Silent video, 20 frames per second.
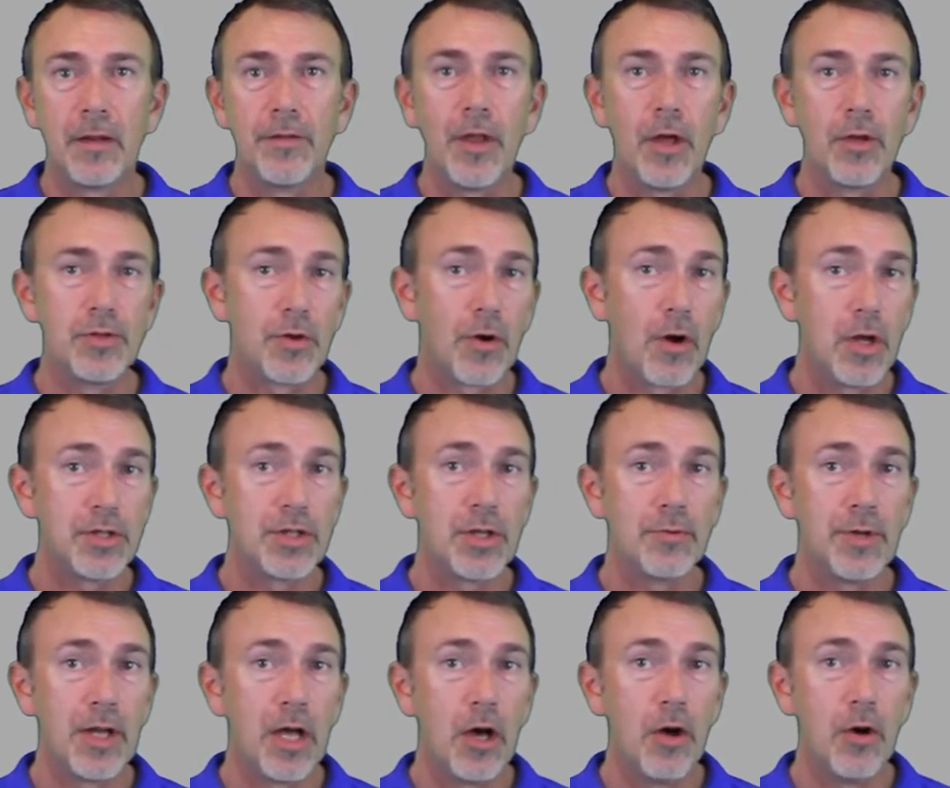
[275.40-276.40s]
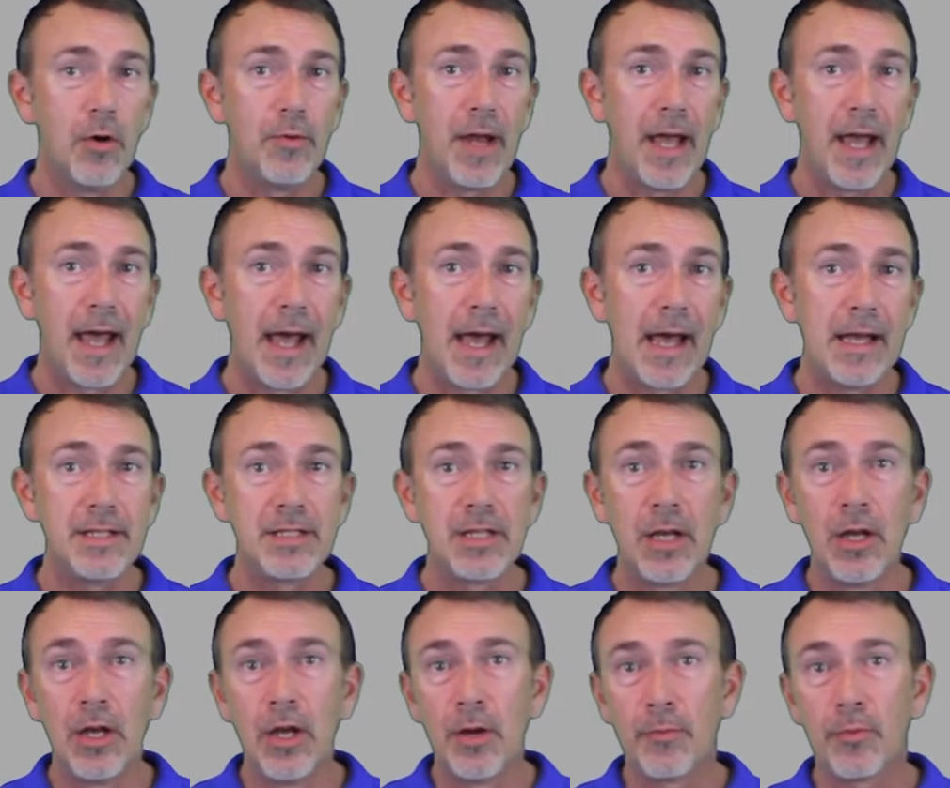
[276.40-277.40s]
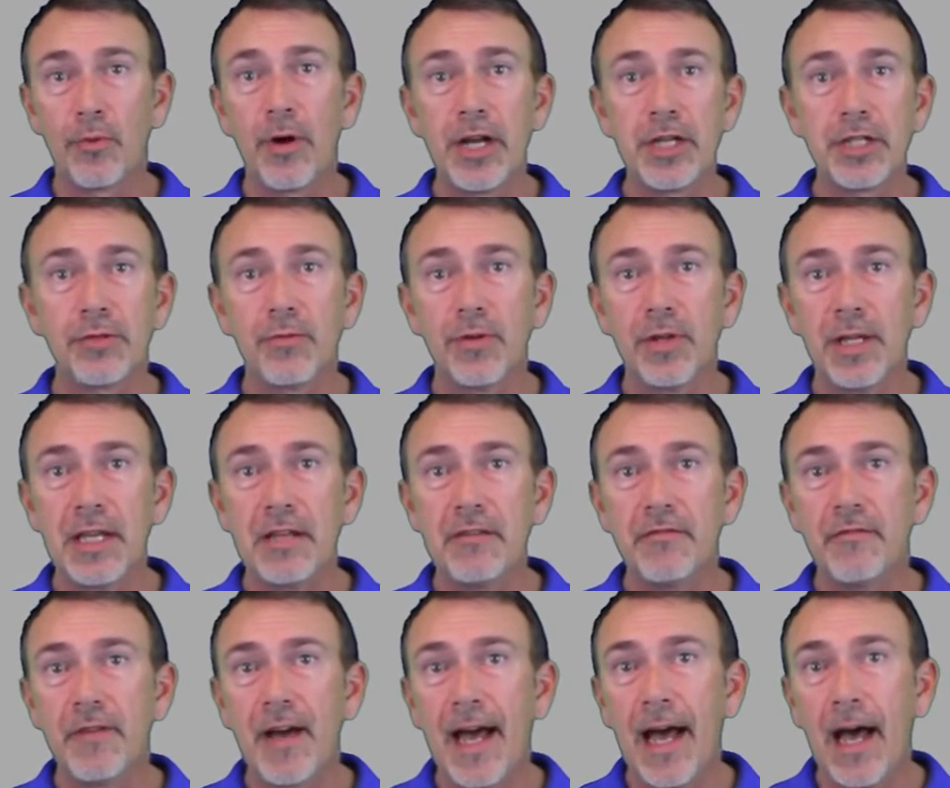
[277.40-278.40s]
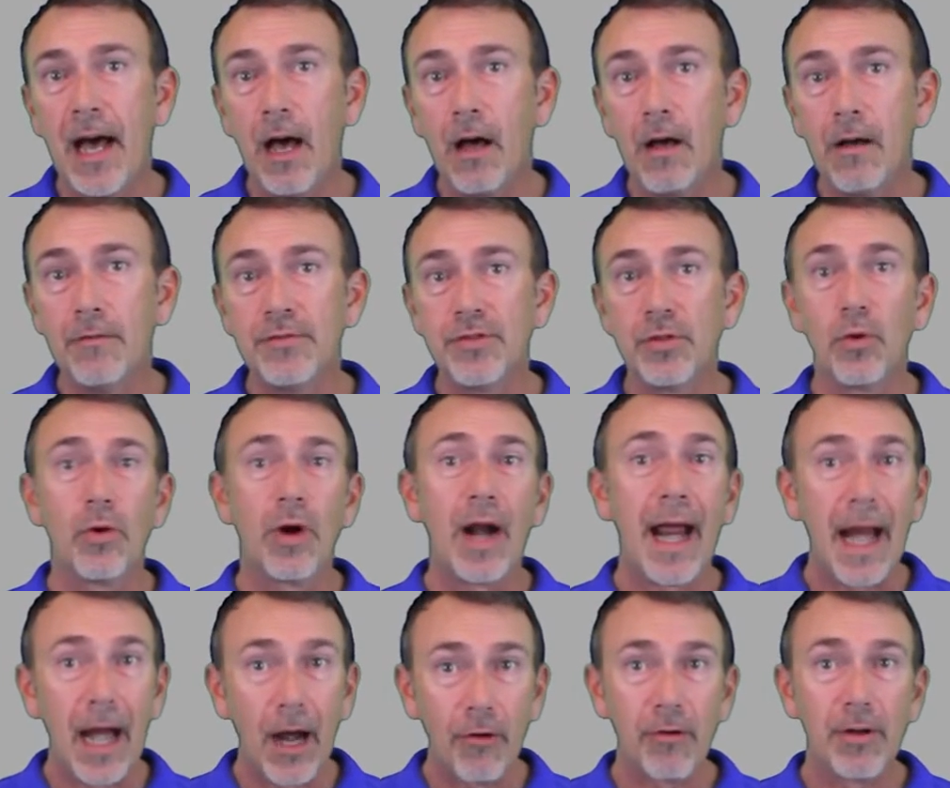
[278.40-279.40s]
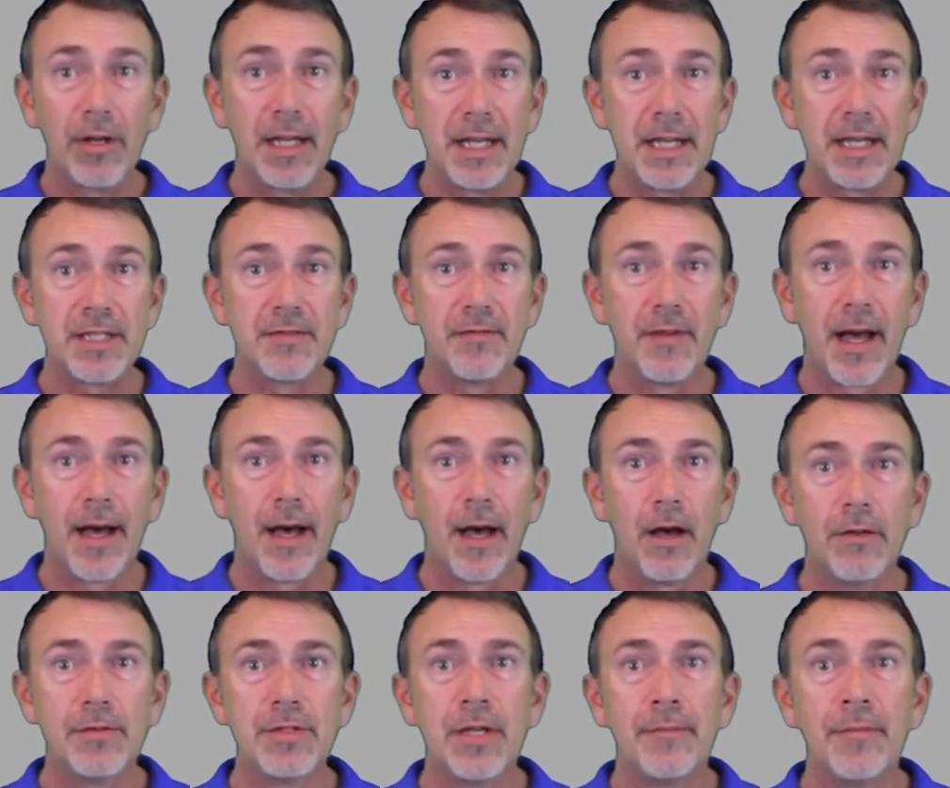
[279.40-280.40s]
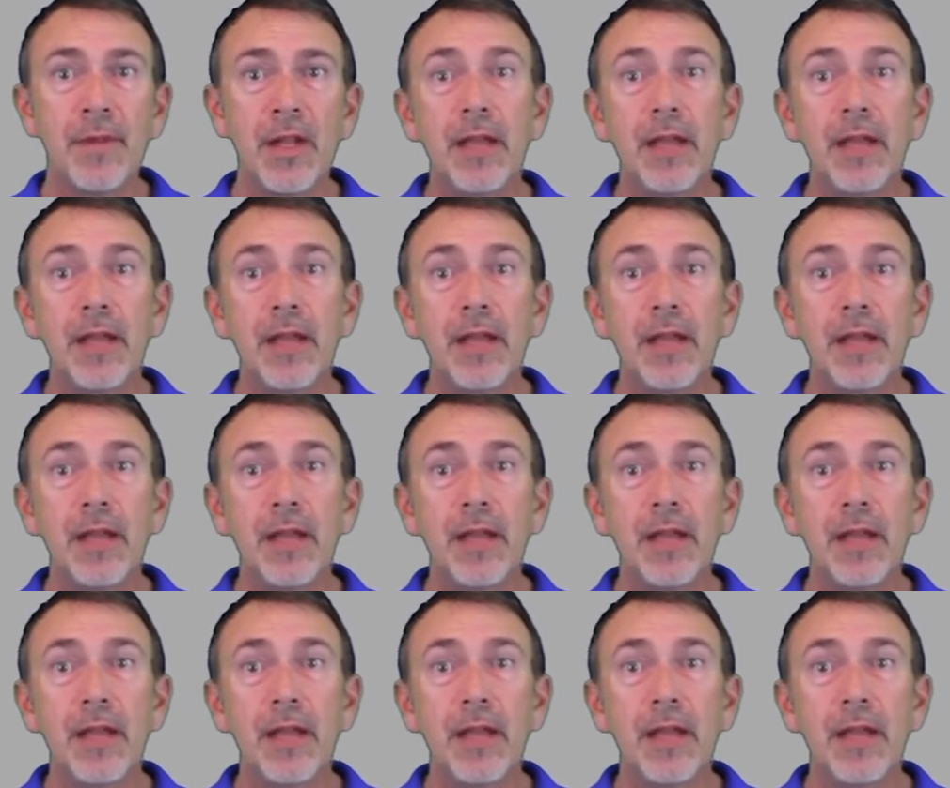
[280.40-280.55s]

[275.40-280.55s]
Those are also known as pressure relief valves or air release valves.